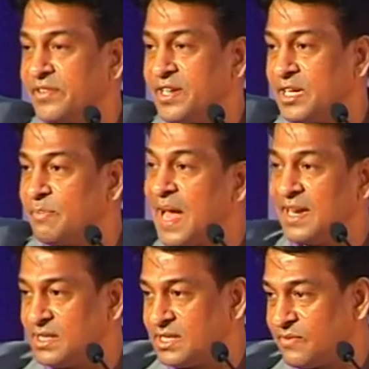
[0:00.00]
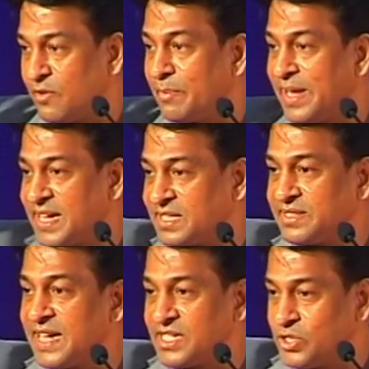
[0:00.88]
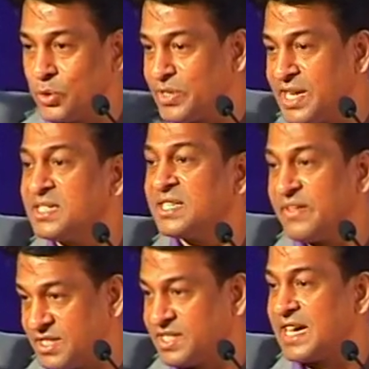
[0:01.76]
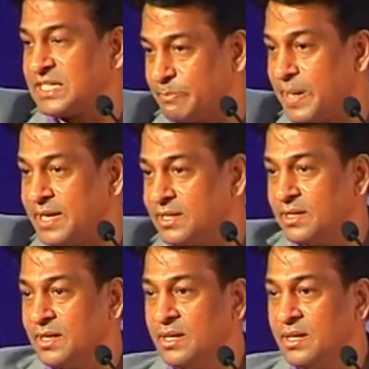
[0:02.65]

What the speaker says: credit balance for my excise duty and service tax paid,